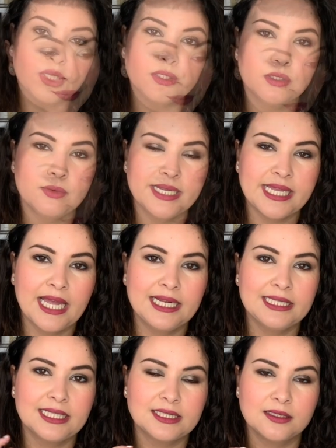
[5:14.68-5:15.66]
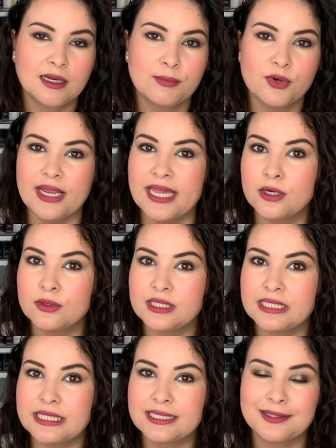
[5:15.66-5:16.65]
So again, this is number eight oh
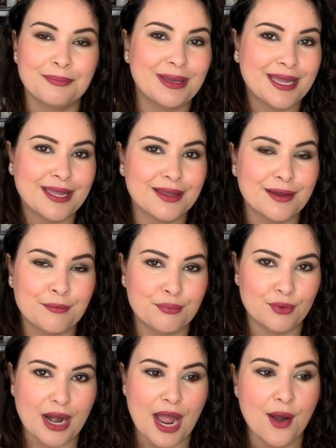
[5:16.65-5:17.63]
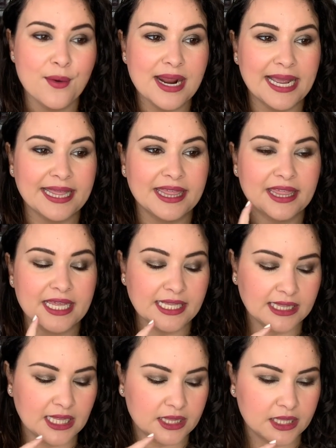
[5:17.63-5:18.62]
six, Pink Brown. I
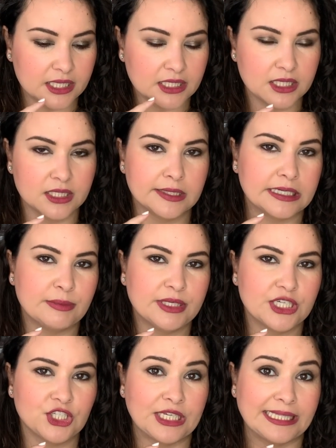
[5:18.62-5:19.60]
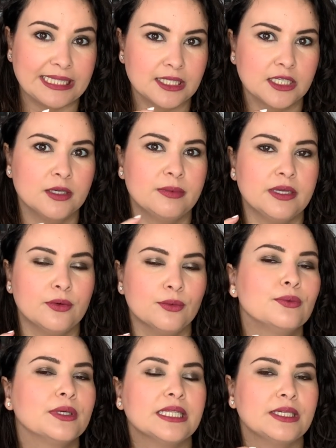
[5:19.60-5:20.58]
think that this is going to be a shade that's going to be
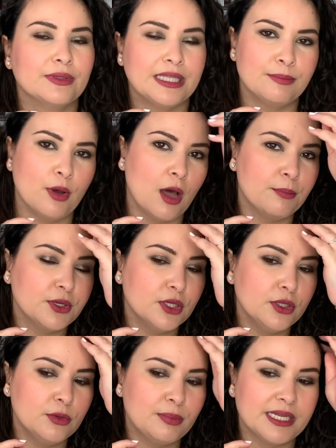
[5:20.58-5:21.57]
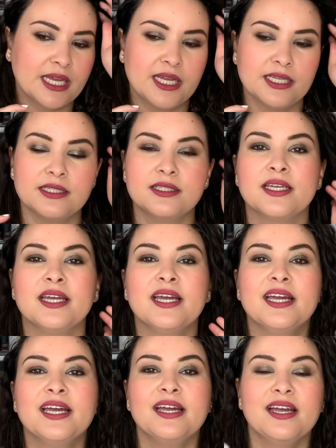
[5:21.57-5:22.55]
really, really popular because,
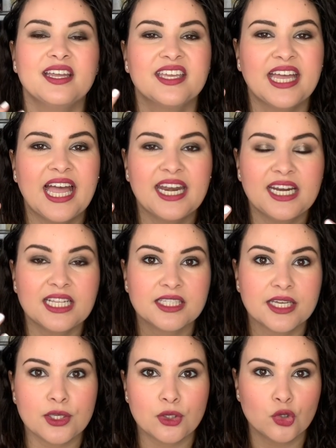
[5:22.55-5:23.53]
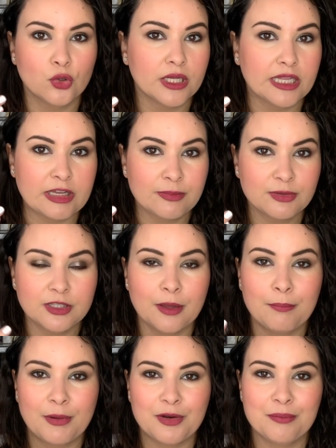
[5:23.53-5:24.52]
again, it's like your lips,
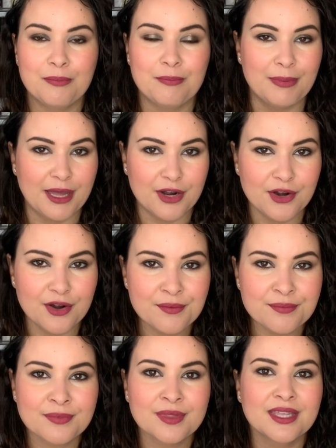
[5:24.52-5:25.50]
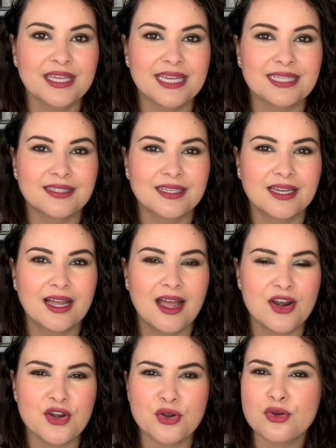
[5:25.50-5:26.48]
but better. It's
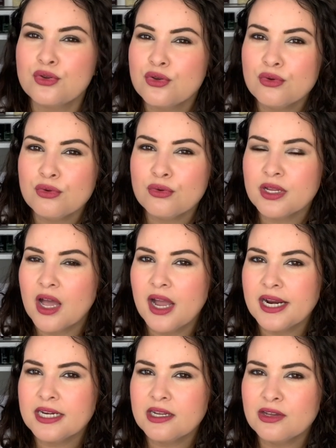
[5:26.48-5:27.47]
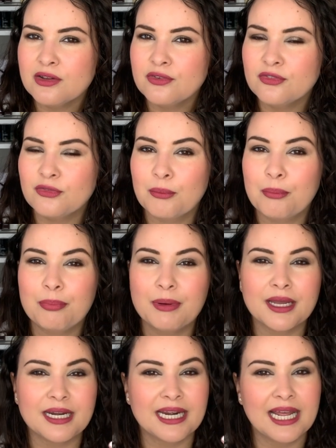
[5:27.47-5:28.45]
a nude kind of,
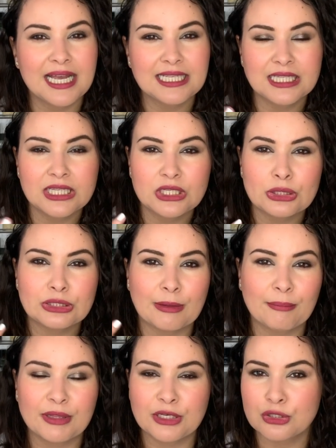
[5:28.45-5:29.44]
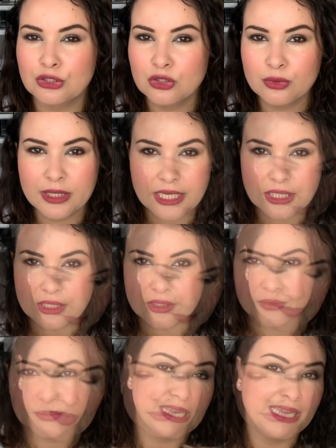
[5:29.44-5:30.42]
but it has a little something to
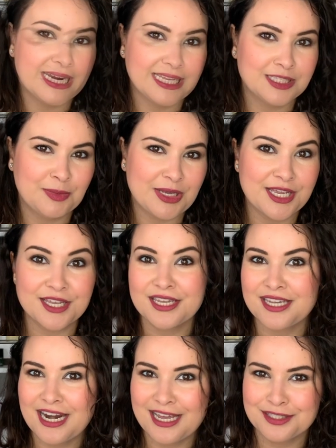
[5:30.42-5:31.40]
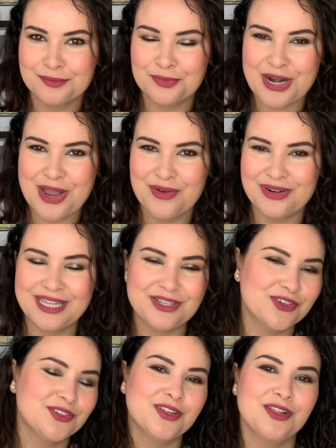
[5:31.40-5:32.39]
it. It has pink, it has brown,
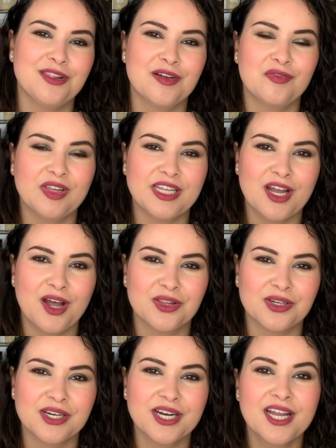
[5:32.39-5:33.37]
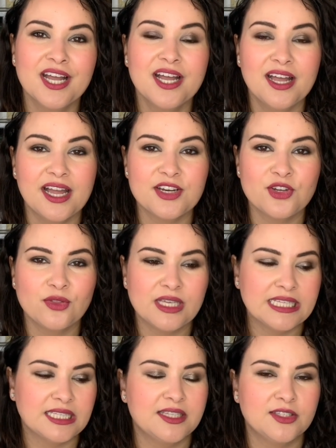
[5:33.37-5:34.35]
it's just a lovely color. I do
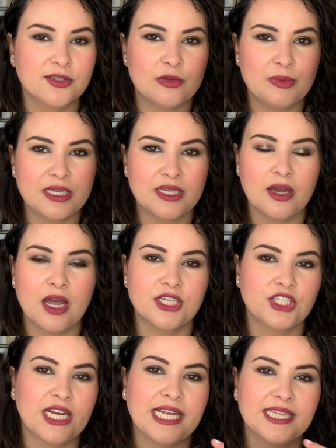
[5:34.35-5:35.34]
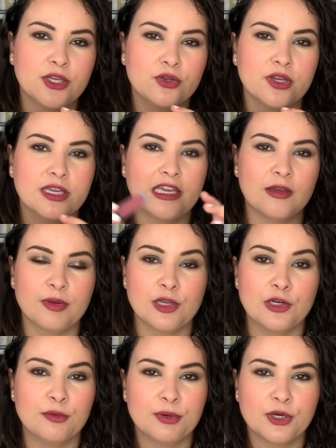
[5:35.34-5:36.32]
think that this could be a shade that you could keep
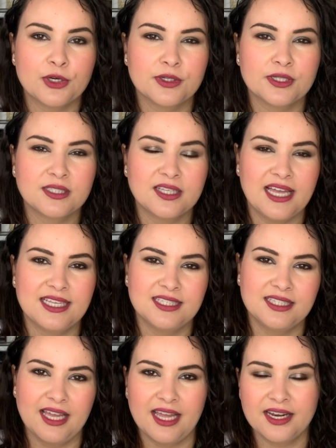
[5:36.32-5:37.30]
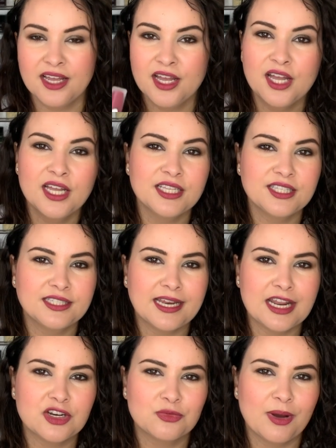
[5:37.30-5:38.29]
in your purse as that
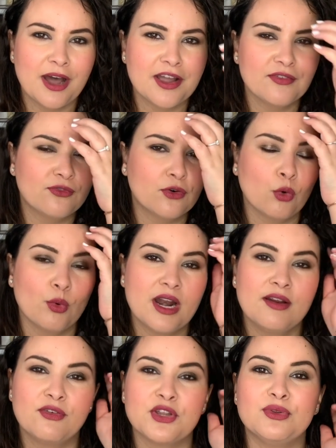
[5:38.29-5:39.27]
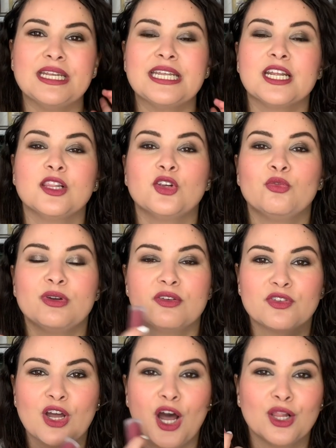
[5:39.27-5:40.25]
standby for whenever you need a little
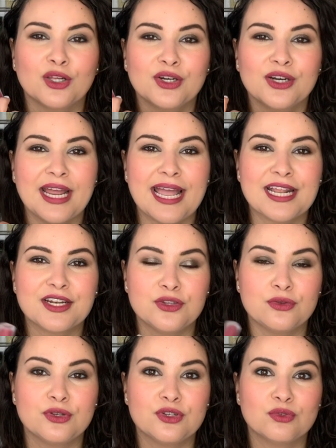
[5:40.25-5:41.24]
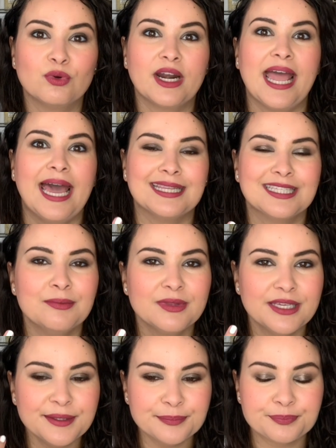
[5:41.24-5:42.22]
bit of color and you could just want to add
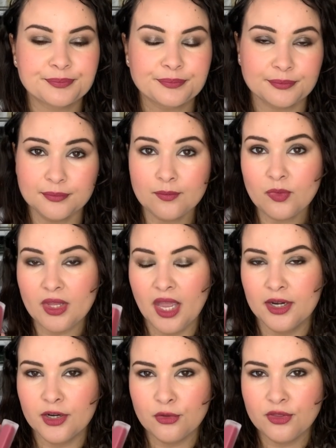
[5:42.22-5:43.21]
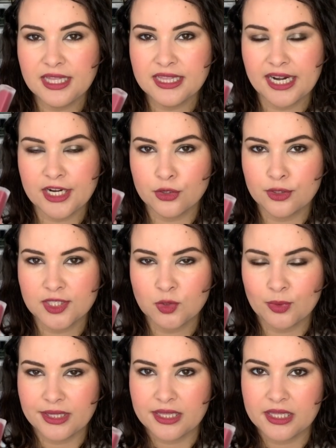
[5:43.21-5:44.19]
something. Another thing that I
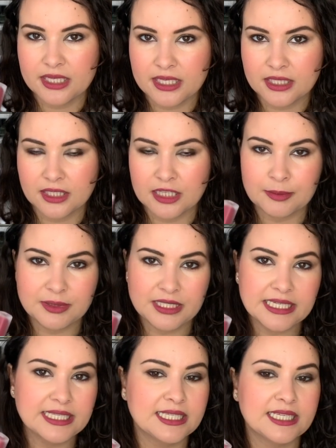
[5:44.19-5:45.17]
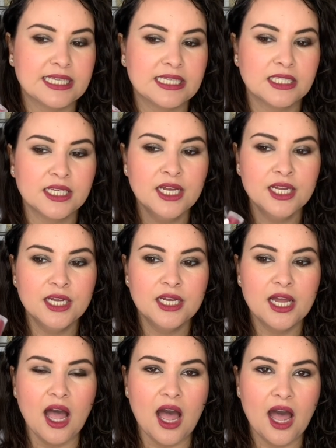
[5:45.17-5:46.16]
noticed with these lipsticks is
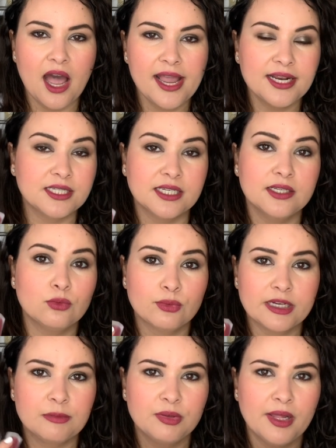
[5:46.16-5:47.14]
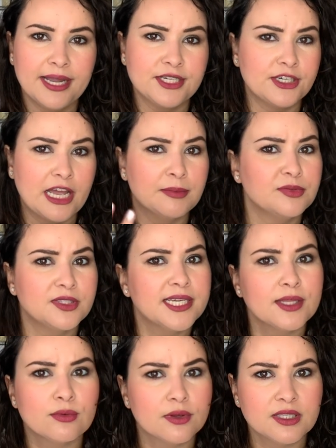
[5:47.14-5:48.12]
I did reapply
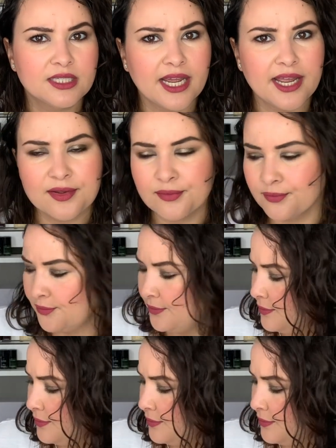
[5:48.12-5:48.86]
chapstick throughout the day.